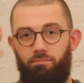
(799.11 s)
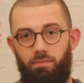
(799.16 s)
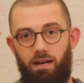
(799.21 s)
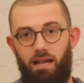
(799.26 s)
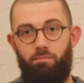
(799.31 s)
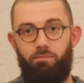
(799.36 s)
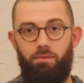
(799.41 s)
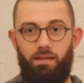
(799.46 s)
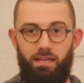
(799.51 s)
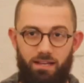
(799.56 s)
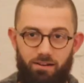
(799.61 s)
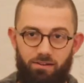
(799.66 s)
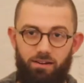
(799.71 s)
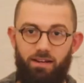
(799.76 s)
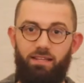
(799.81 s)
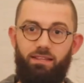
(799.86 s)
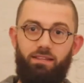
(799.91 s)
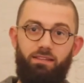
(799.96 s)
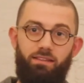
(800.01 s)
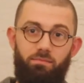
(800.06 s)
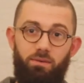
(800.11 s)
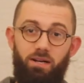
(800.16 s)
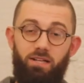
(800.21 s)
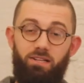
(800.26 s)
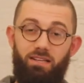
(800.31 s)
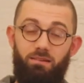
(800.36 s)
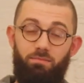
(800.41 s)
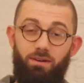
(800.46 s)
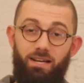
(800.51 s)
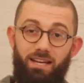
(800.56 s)
But I'm hearing the
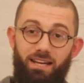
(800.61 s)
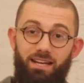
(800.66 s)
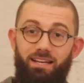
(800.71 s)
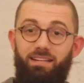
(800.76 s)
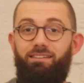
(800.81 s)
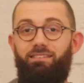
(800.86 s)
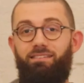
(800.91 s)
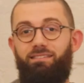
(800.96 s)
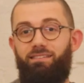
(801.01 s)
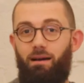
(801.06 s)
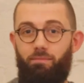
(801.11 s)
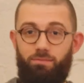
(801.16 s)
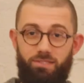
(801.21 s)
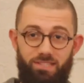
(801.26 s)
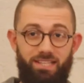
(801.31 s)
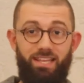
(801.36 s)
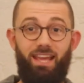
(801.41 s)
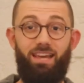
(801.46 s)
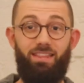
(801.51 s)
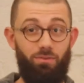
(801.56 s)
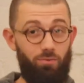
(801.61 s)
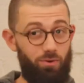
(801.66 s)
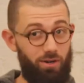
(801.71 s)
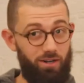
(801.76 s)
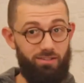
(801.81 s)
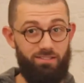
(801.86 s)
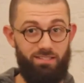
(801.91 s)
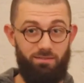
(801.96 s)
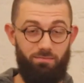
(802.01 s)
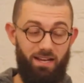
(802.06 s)
melody in my head. I'm singing the
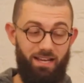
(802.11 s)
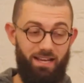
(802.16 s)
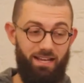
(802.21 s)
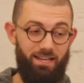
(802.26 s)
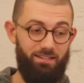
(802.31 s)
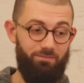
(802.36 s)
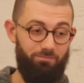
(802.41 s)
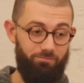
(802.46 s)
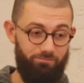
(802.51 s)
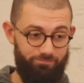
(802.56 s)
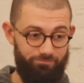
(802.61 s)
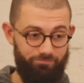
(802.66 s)
words in my head.